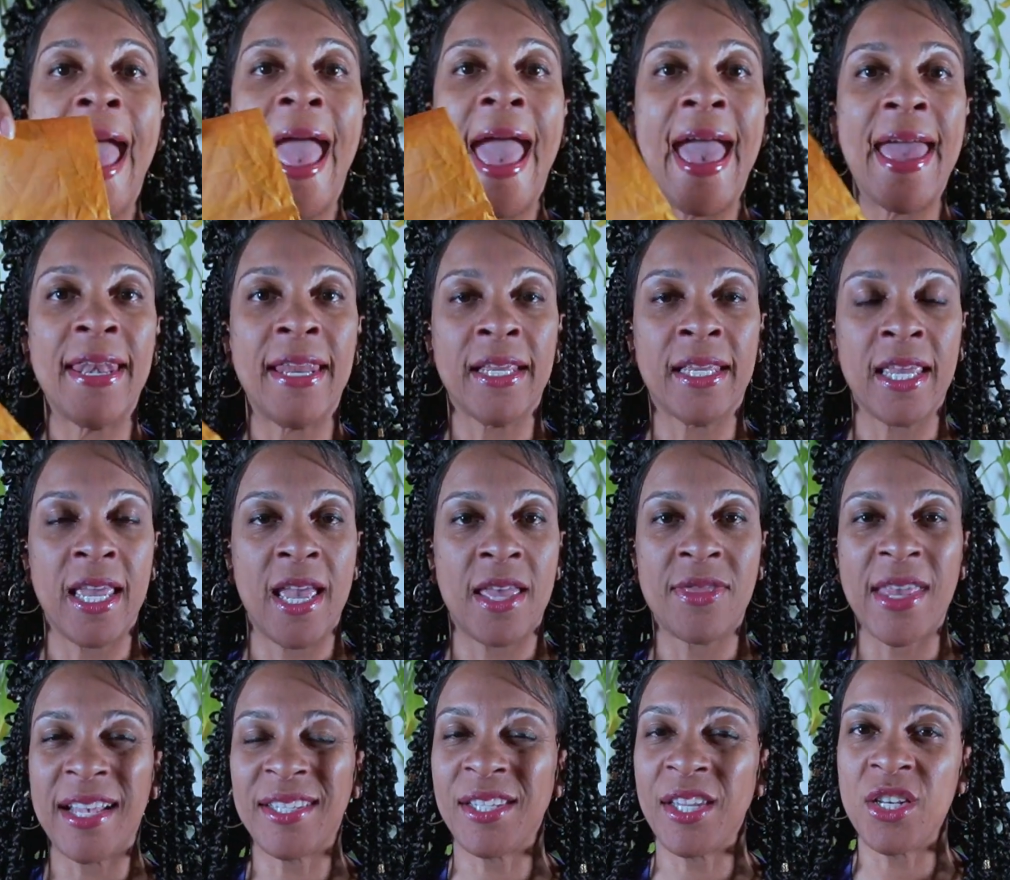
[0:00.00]
And again,
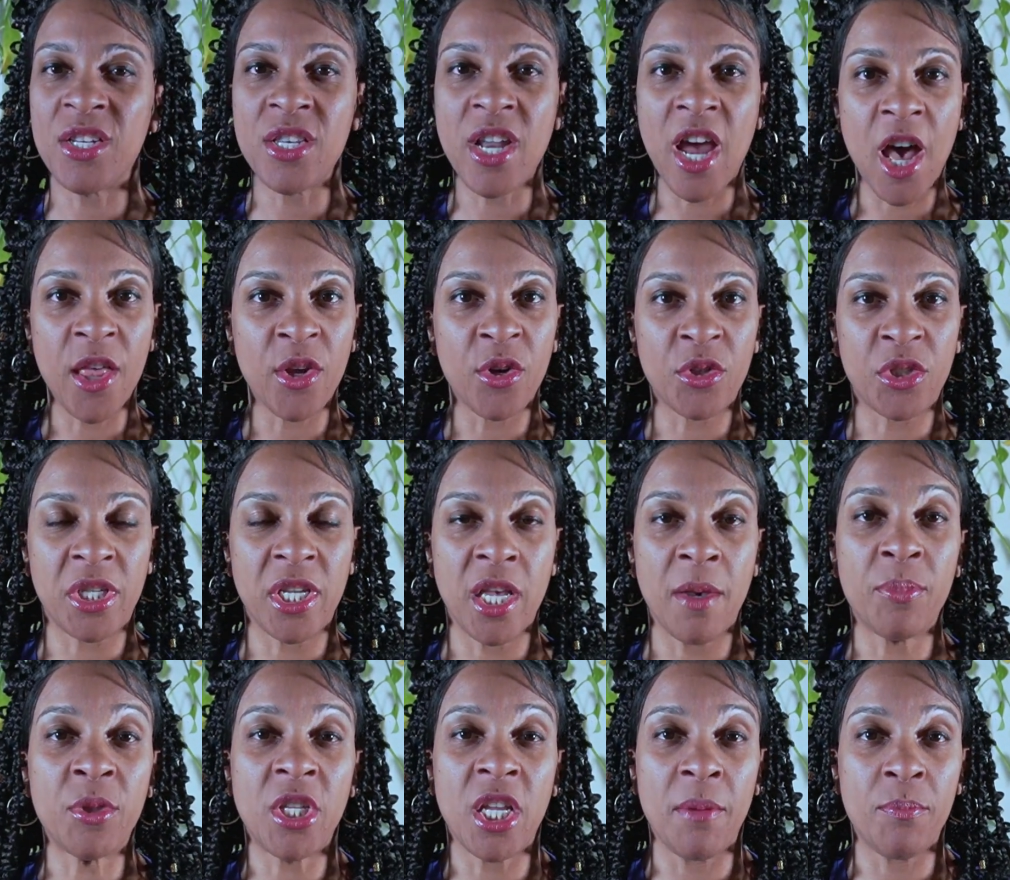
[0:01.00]
that's another
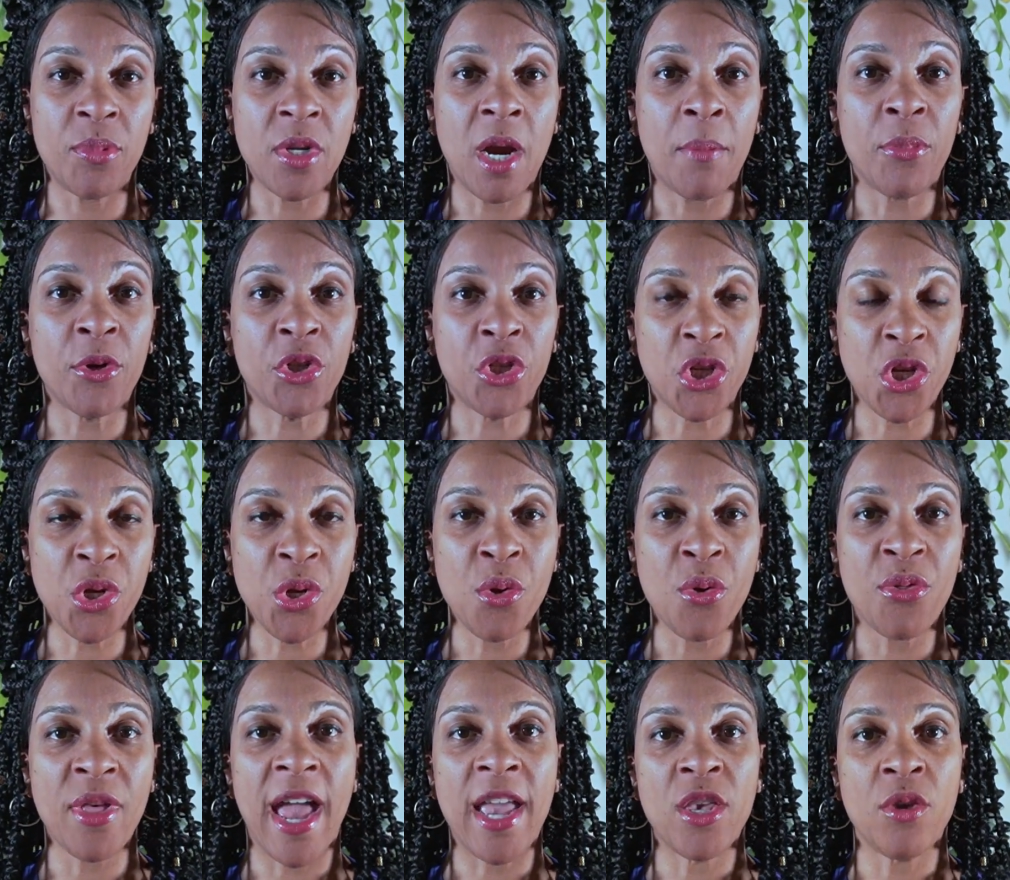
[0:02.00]
tip, tip
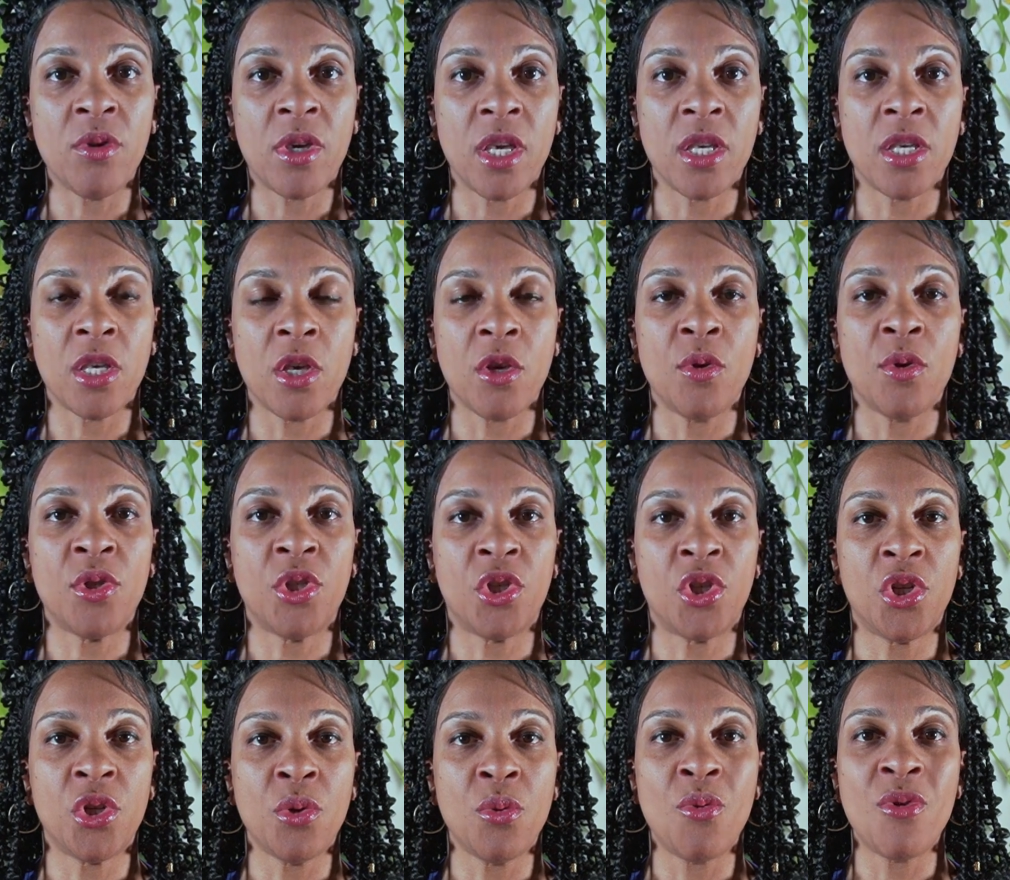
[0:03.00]
#2, that you can use
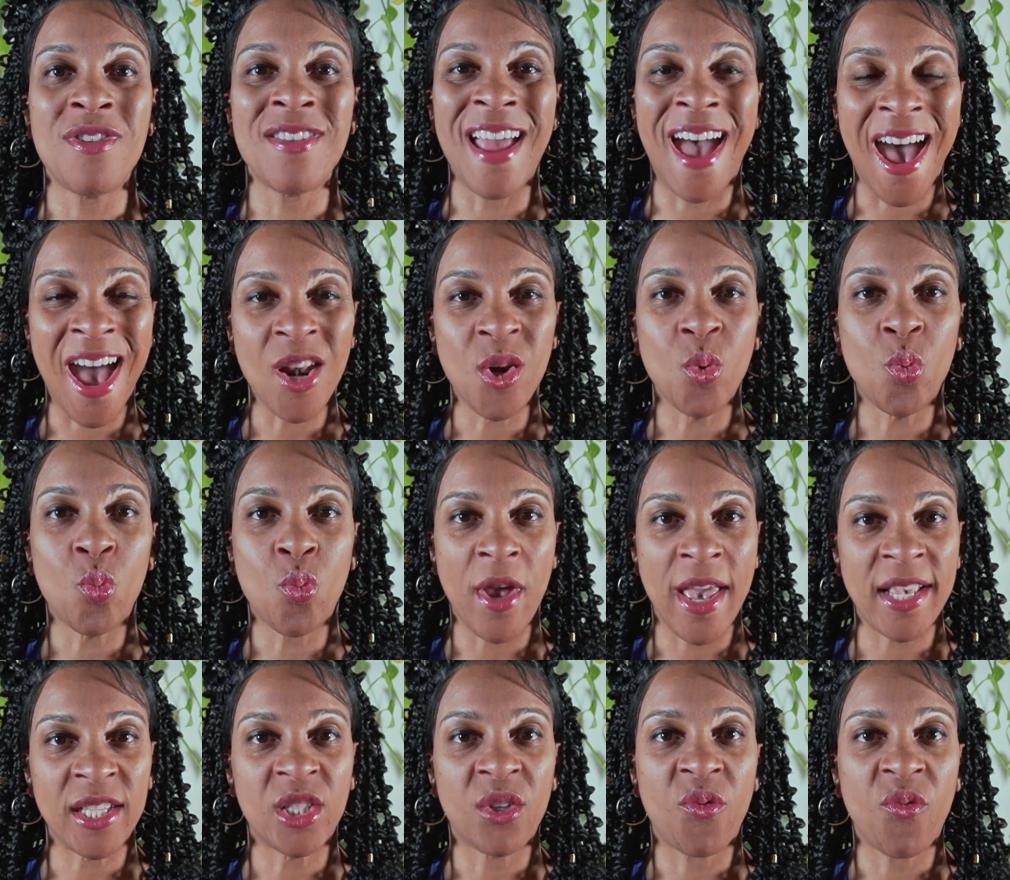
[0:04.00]
to not
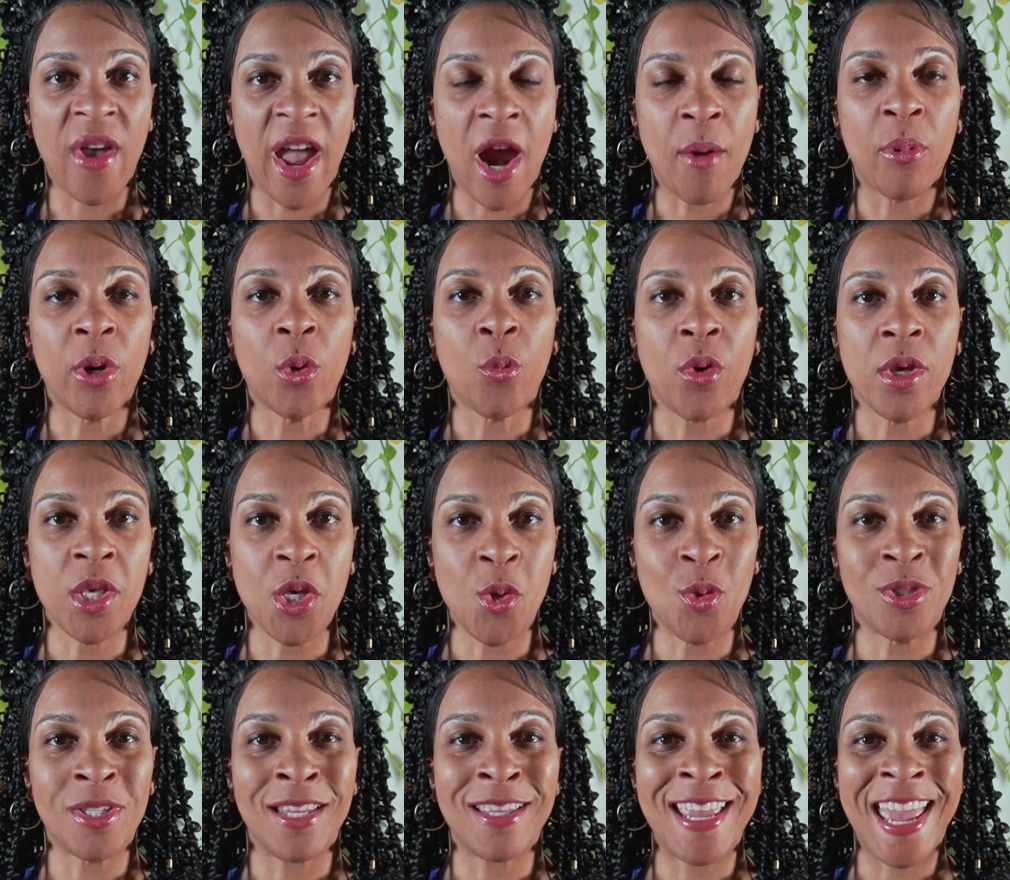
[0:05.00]
waste fabric when
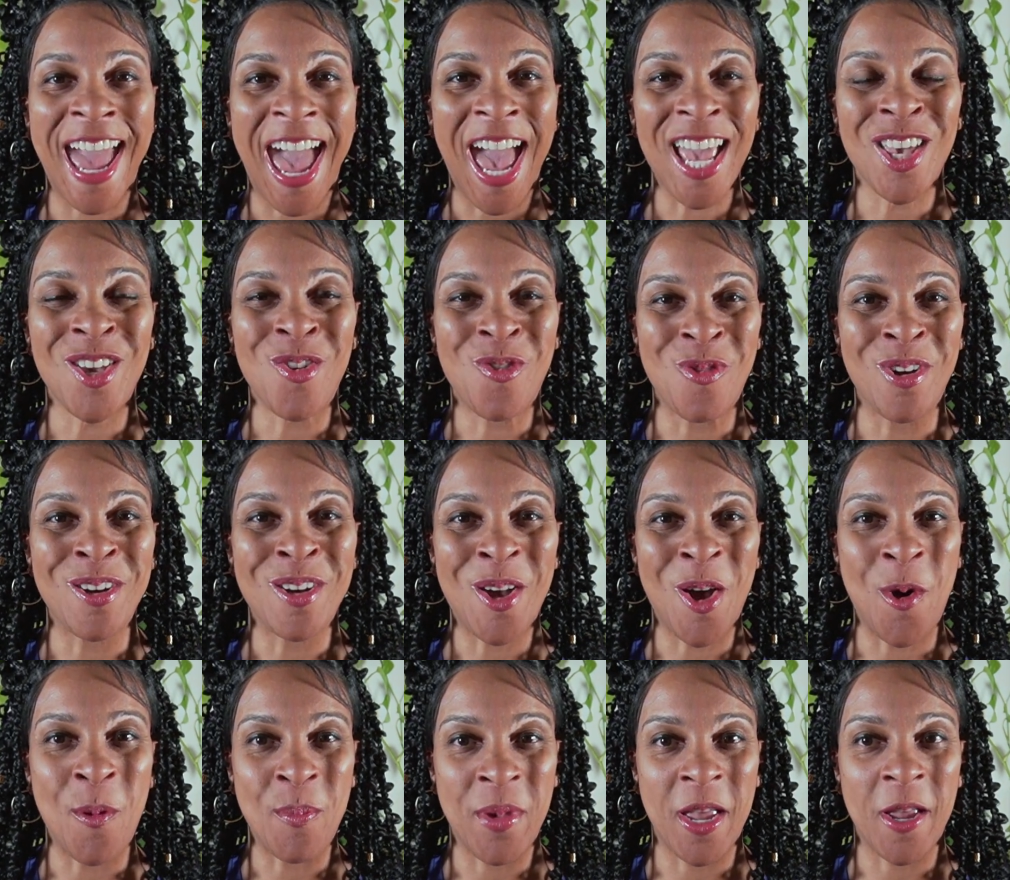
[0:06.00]
using the AccuQuilt
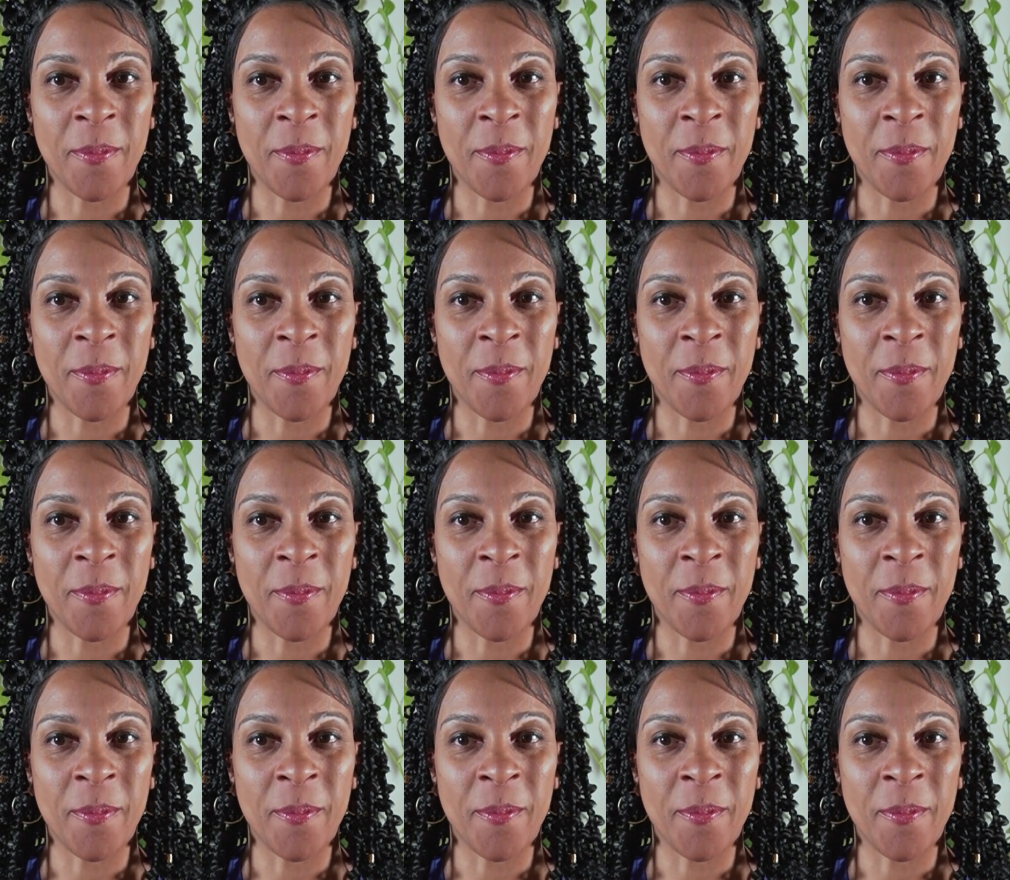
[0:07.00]
Go.